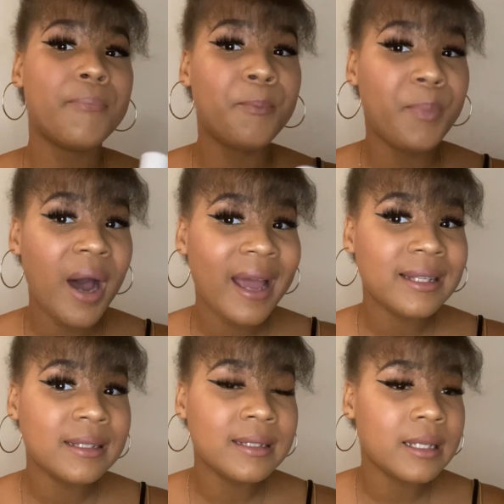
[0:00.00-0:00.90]
but
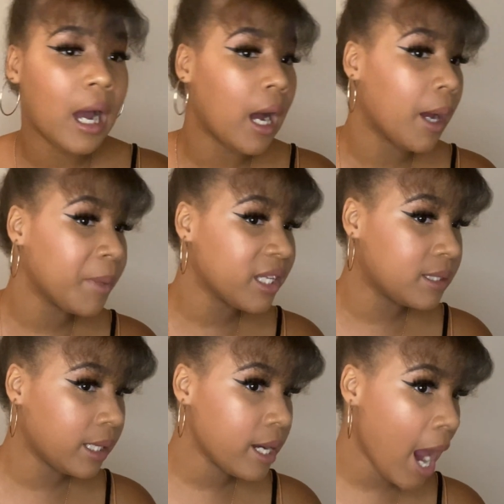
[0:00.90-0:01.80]
it
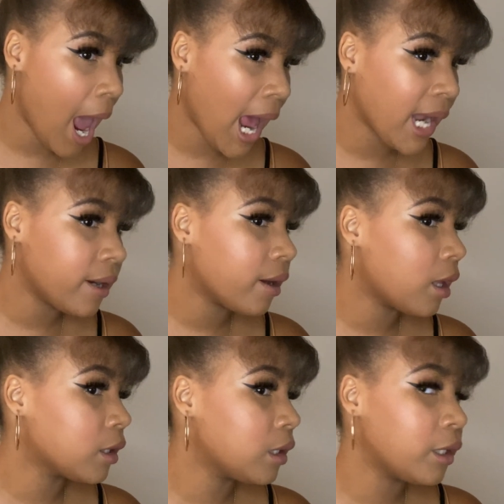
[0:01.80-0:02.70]
did add a
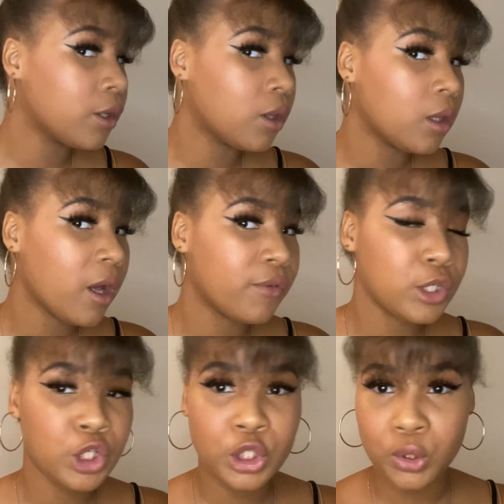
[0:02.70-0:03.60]
little of a
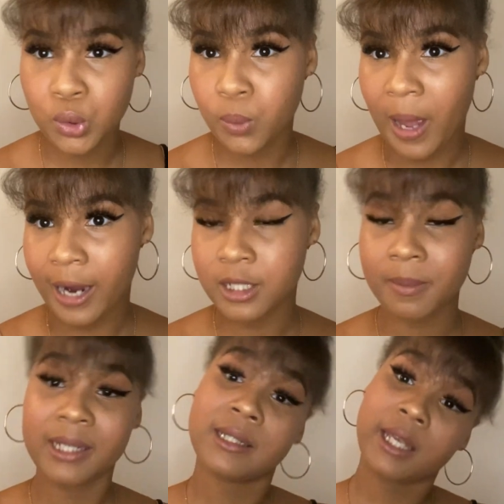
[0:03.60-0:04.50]
dew back to my
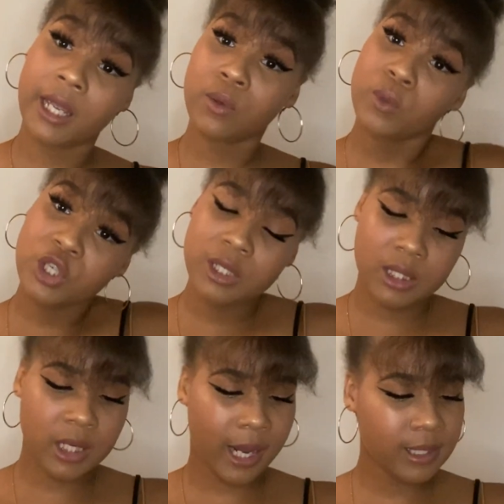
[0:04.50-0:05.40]
skin, which is
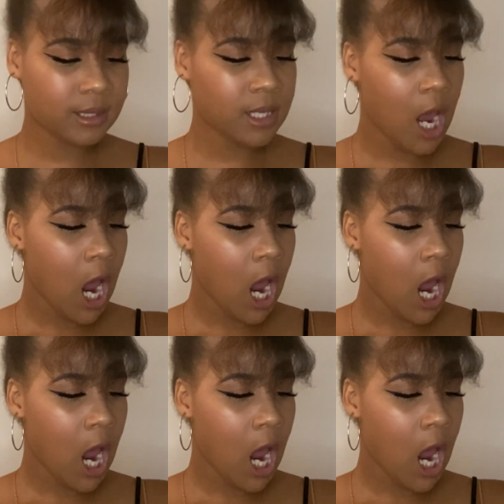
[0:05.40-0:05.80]
nice.